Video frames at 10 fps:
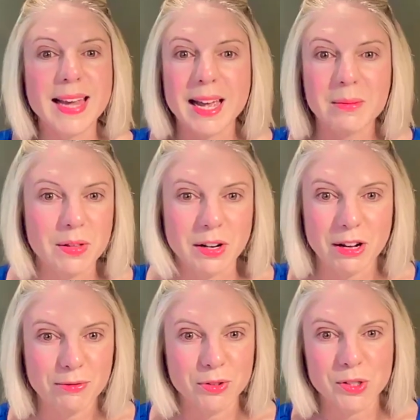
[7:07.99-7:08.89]
can be the
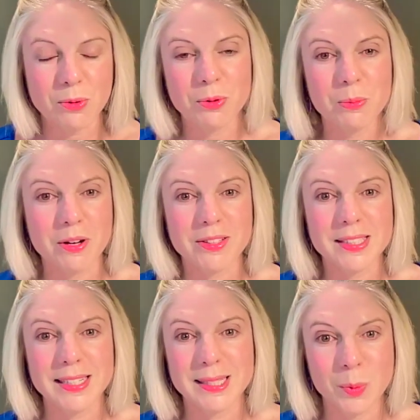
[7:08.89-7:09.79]
life and soul of the
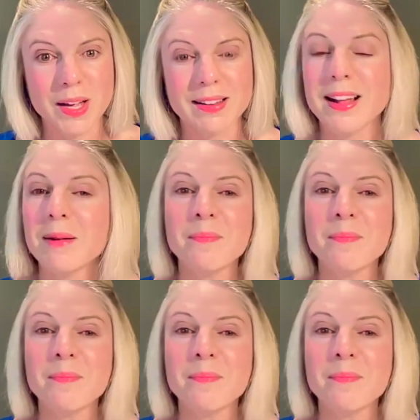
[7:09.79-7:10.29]
party as well.